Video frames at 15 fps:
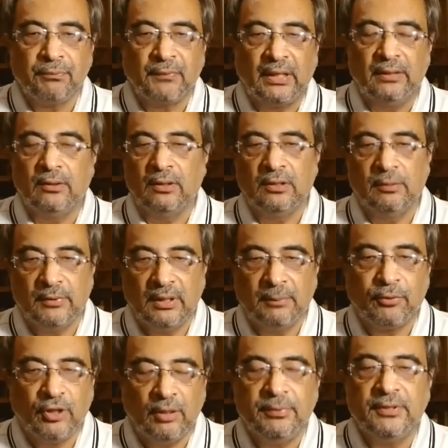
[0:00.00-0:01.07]
not a, a,
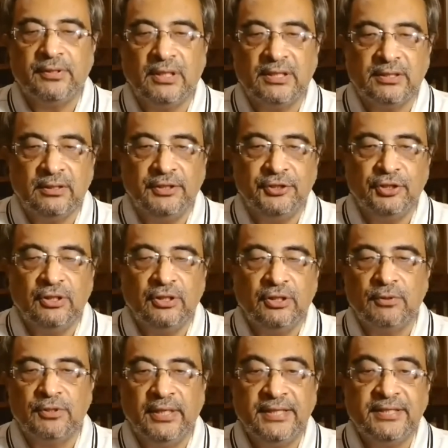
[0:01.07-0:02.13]
proper translation, I
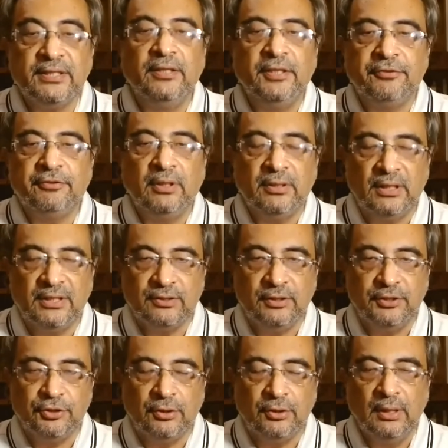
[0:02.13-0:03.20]
would say. It's a literal
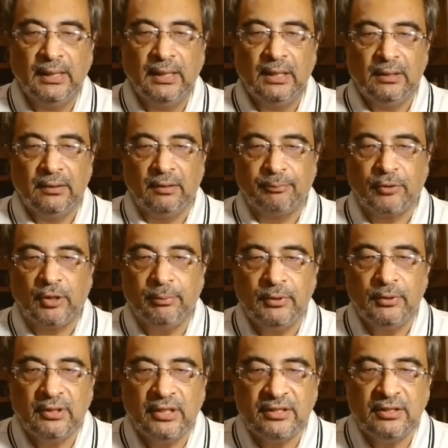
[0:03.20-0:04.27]
translation. The proper
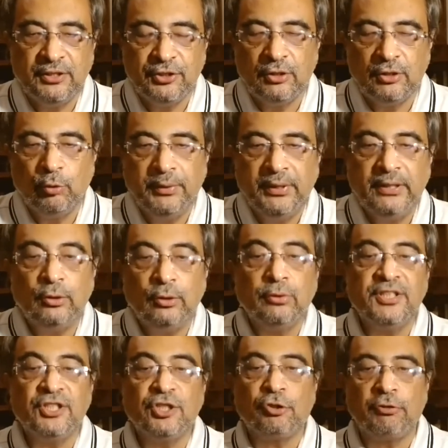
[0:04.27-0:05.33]
translation would be to
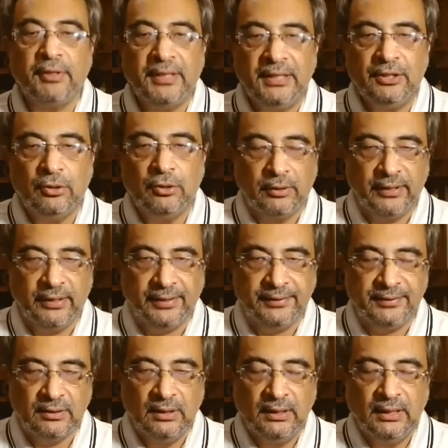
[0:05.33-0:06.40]
restrain your
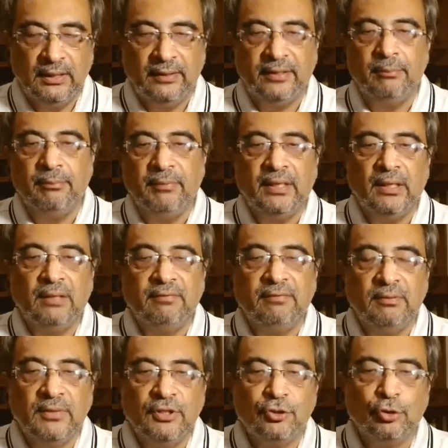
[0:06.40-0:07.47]
gaze. Then men and
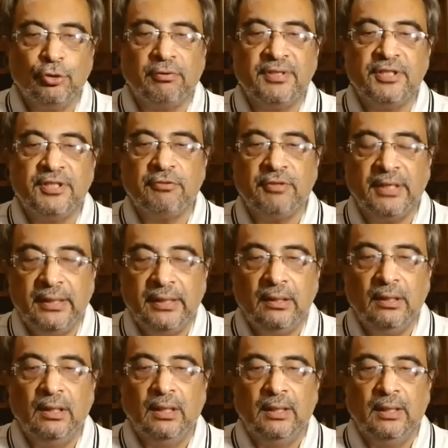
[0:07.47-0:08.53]
women should
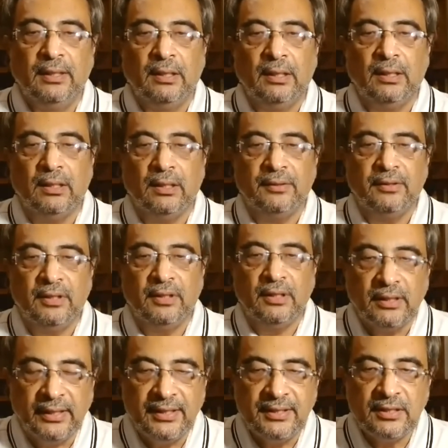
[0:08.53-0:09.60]
restrain uh,
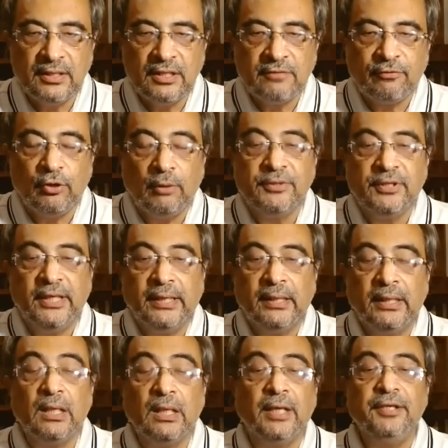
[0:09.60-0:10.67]
their gazes from
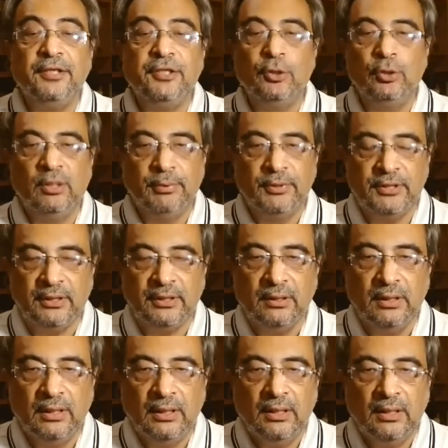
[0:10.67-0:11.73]
taking undue liberty.
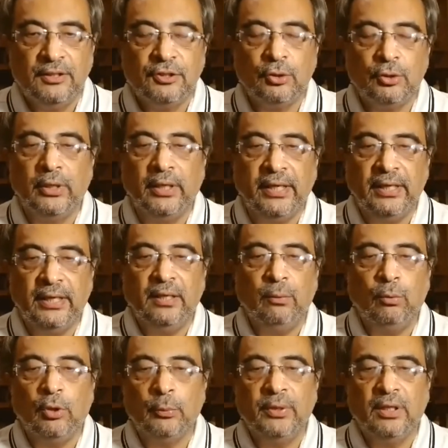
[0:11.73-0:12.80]
So here,
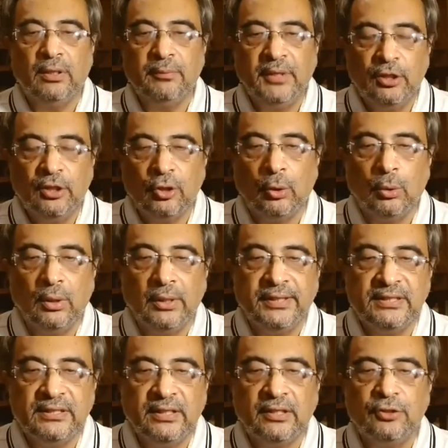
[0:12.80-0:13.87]
what we are being told
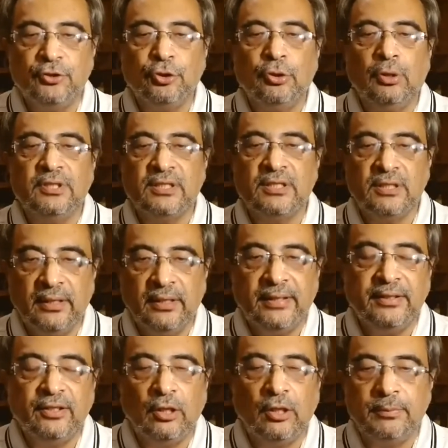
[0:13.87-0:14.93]
is that you should not stare
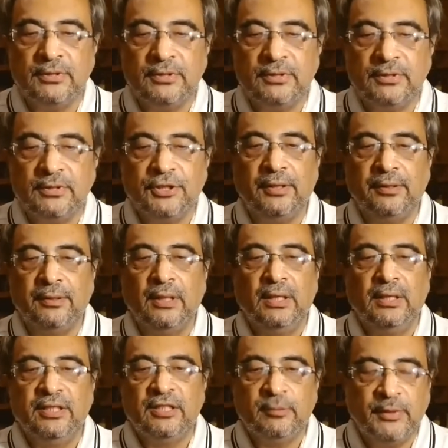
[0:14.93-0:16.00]
at the opposite
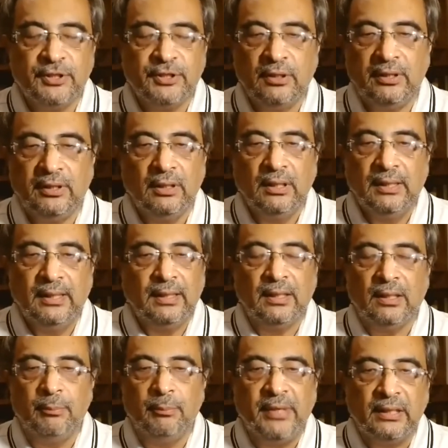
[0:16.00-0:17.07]
gender, especially
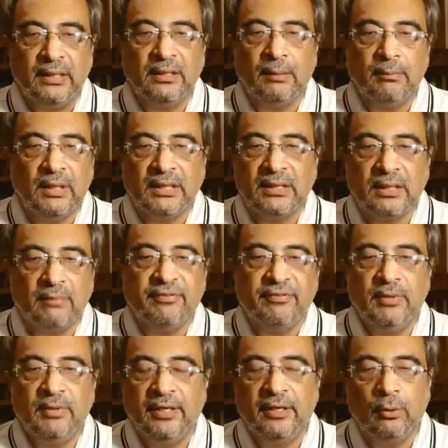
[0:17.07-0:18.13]
uh, making them
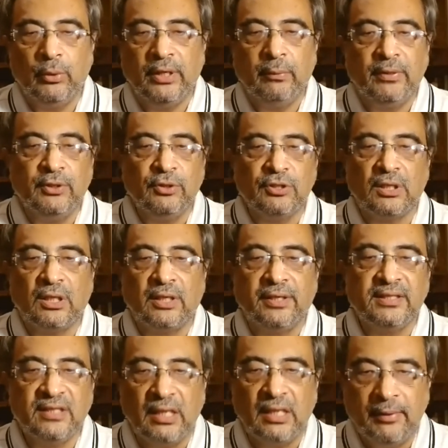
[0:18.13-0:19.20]
uncomfortable in a way when you start
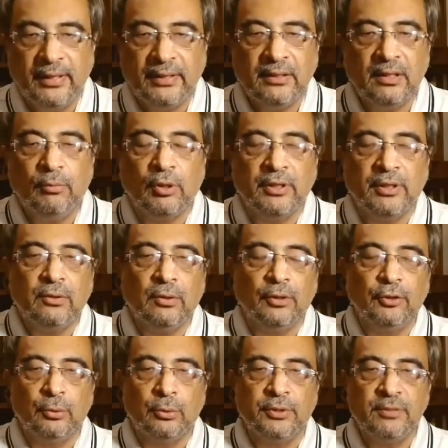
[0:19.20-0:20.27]
examining their body
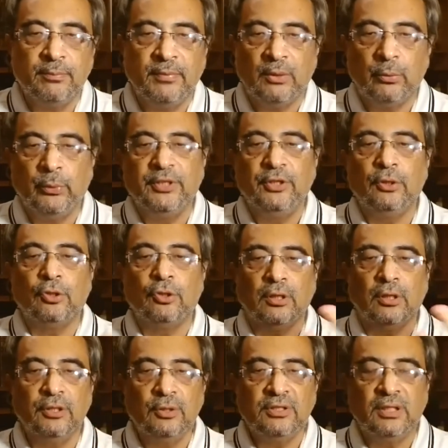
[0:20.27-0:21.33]
contours. But when you're
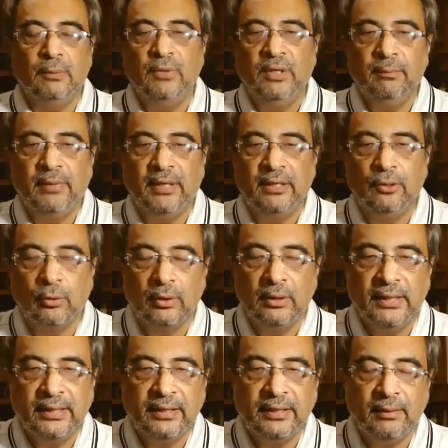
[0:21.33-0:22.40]
talking to someone by looking
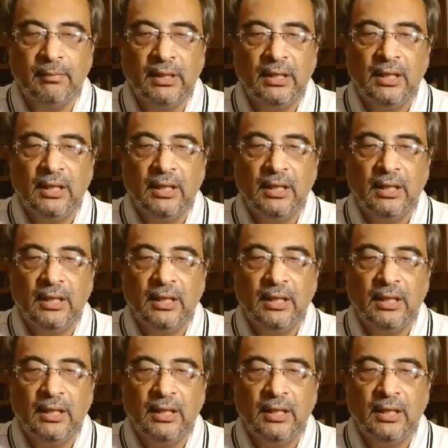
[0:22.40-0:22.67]
at them,